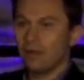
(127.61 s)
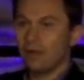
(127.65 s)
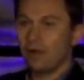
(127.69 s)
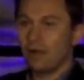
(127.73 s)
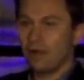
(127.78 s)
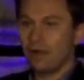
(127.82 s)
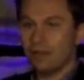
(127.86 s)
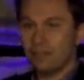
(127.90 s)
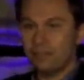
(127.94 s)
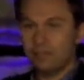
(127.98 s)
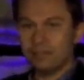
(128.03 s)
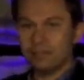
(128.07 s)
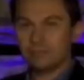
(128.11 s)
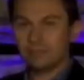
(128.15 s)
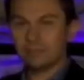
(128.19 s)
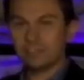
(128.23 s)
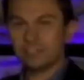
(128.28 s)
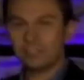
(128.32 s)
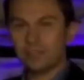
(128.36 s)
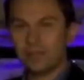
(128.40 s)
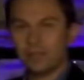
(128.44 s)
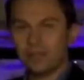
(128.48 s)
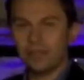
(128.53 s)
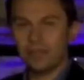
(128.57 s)
I think that
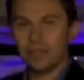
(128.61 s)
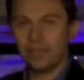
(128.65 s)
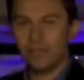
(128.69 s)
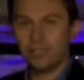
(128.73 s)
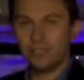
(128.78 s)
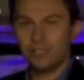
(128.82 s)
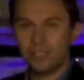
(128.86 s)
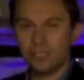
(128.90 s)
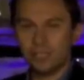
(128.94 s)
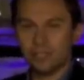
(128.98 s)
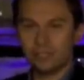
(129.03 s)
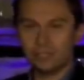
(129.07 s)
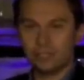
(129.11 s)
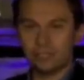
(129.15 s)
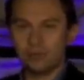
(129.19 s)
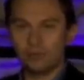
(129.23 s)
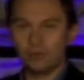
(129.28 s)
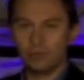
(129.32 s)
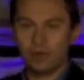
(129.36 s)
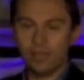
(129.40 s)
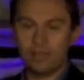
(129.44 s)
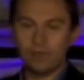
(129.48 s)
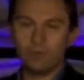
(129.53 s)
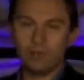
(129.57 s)
studying aging is a
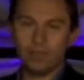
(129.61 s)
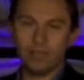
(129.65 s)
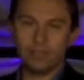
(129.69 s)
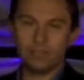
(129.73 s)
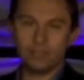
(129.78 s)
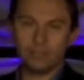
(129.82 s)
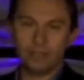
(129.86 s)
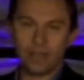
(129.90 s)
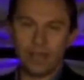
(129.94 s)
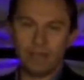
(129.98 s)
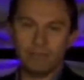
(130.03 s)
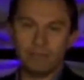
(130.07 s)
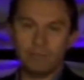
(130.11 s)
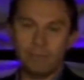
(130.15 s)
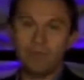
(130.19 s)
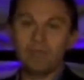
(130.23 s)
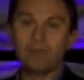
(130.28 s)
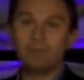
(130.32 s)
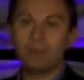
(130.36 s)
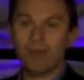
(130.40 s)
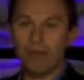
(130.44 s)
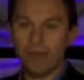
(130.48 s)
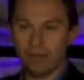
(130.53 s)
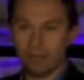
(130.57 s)
great way to have a big
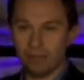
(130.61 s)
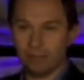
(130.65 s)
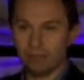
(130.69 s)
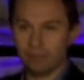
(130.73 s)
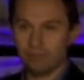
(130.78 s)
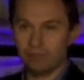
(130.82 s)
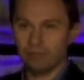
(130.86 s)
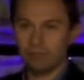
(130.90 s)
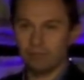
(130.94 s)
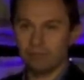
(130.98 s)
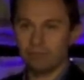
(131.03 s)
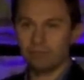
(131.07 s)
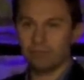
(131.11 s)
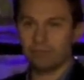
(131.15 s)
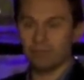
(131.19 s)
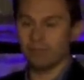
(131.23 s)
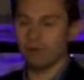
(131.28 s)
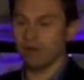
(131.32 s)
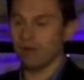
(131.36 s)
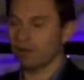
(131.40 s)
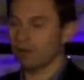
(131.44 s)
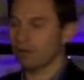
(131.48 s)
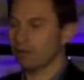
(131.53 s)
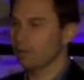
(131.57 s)
bang for the
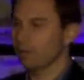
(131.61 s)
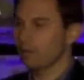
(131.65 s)
buck.